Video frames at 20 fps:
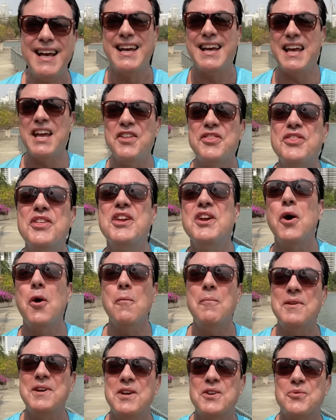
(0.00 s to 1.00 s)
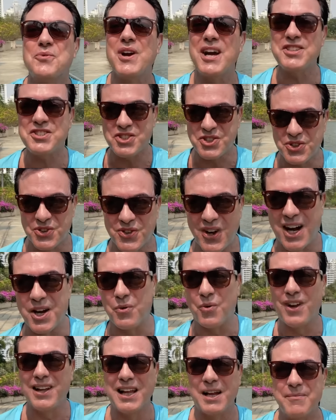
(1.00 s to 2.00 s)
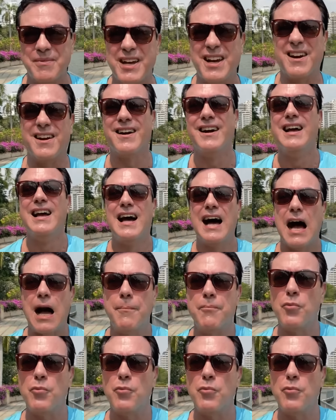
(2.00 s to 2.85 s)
Ethiopian restaurant while I'm here. I'm